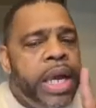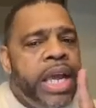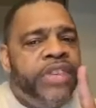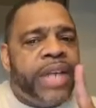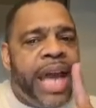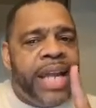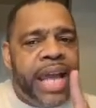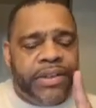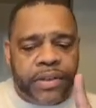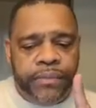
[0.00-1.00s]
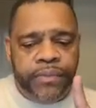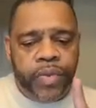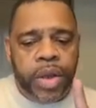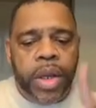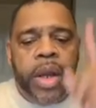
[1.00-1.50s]
He said this,
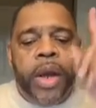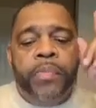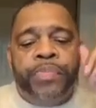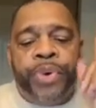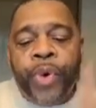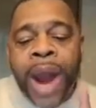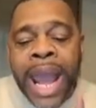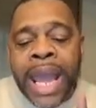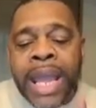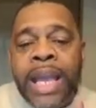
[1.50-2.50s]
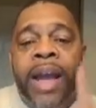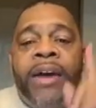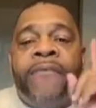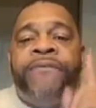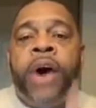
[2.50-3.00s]
pray
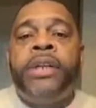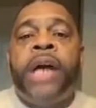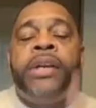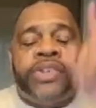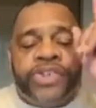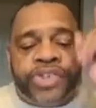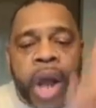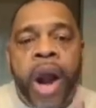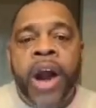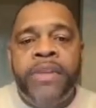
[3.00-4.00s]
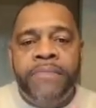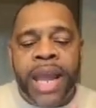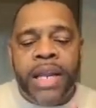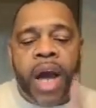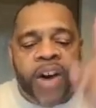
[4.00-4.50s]
for the
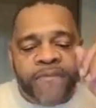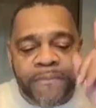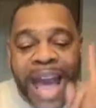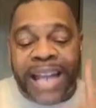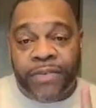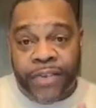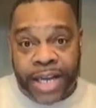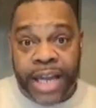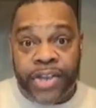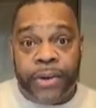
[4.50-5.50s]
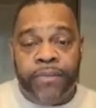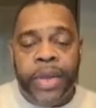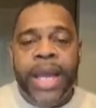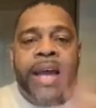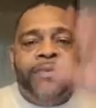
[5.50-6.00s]
discernment of magnification.
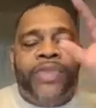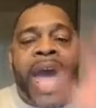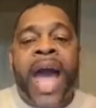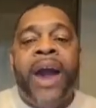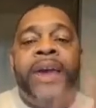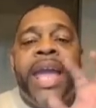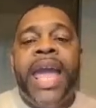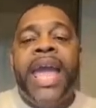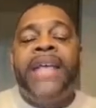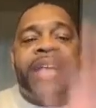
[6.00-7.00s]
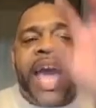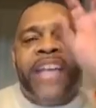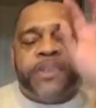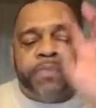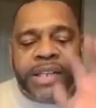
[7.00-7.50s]
There is a
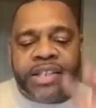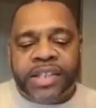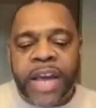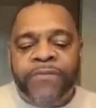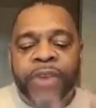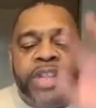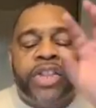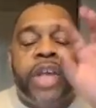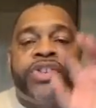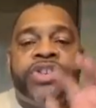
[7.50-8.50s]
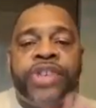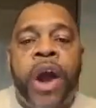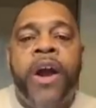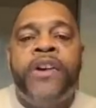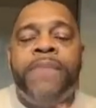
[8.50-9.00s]
specific
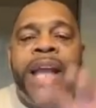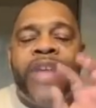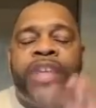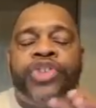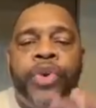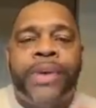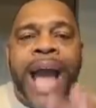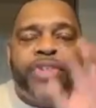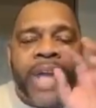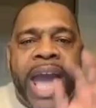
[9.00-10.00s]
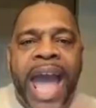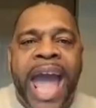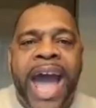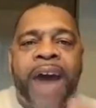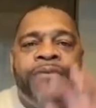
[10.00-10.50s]
discernment that you got to
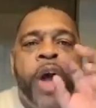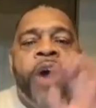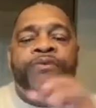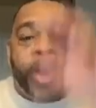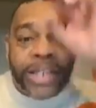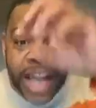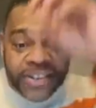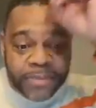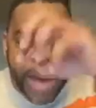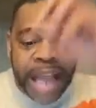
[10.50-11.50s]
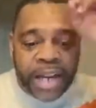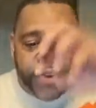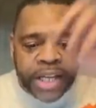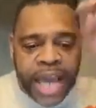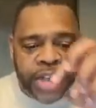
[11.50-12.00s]
have for this
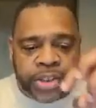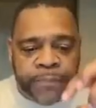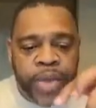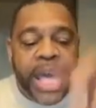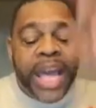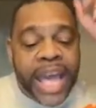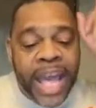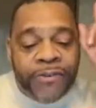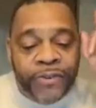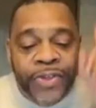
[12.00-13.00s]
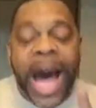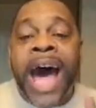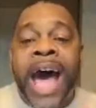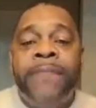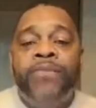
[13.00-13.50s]
magnification. If
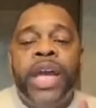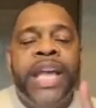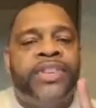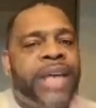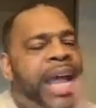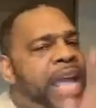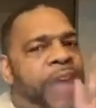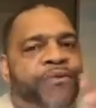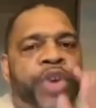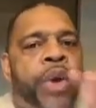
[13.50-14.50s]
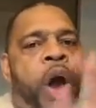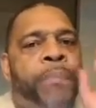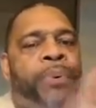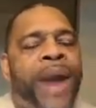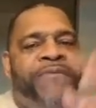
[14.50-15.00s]
not, he said, if you don't
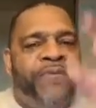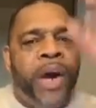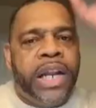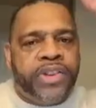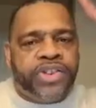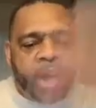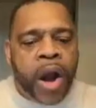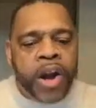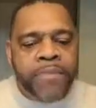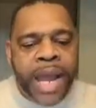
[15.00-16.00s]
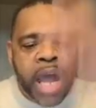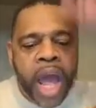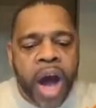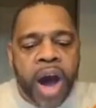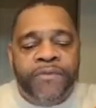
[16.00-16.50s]
pray for the discernment
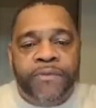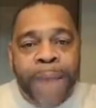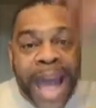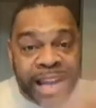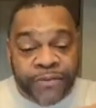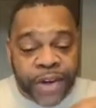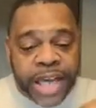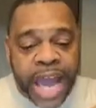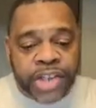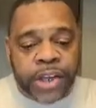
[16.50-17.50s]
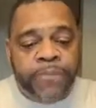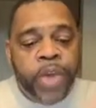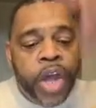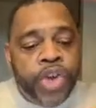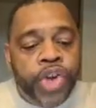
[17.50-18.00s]
of magnification,
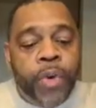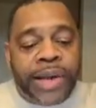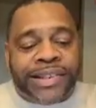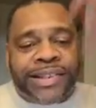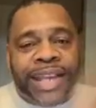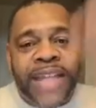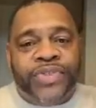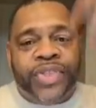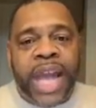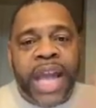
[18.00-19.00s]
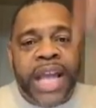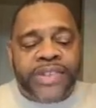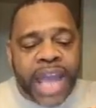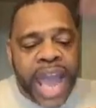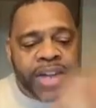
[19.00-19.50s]
you will see
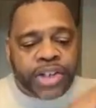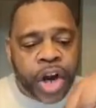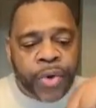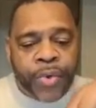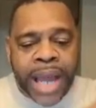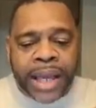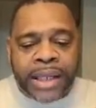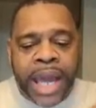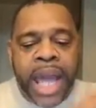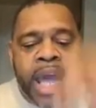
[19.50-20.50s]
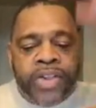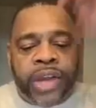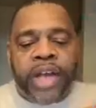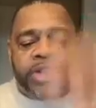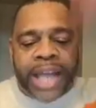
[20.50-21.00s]
things incorrectly,
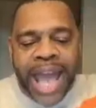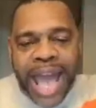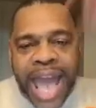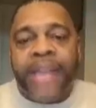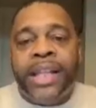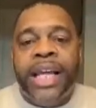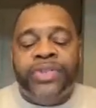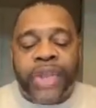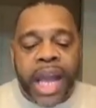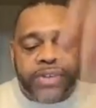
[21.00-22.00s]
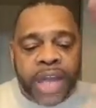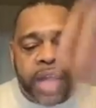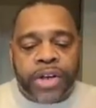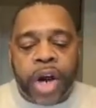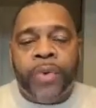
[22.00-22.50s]
thus handling things
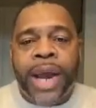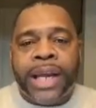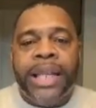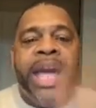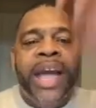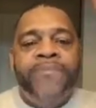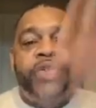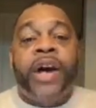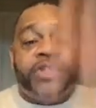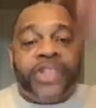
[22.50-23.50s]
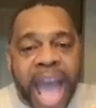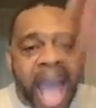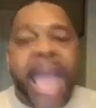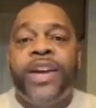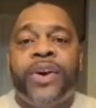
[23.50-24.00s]
incorrectly, thus
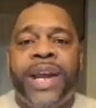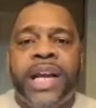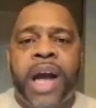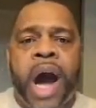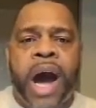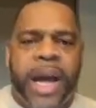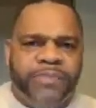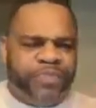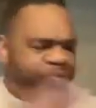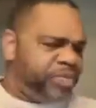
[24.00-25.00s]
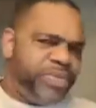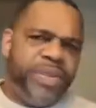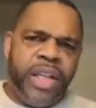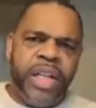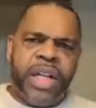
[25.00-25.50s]
angering God.
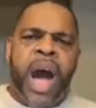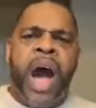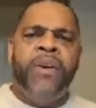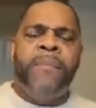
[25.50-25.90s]
God